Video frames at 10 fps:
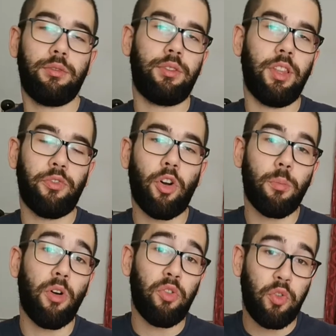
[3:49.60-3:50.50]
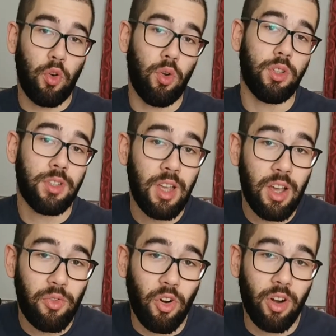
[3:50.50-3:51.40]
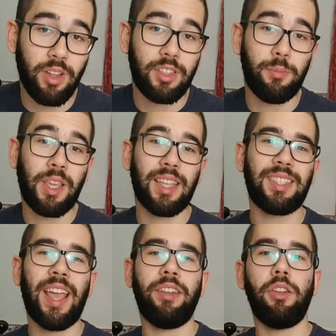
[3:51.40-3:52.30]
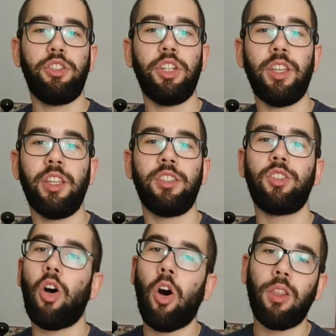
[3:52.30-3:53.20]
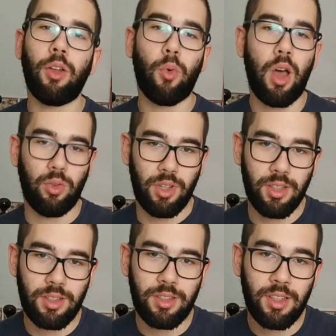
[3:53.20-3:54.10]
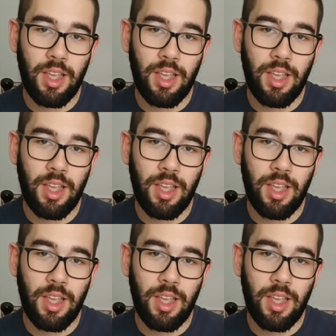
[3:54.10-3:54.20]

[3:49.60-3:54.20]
the form of food for us, because energy is all around us,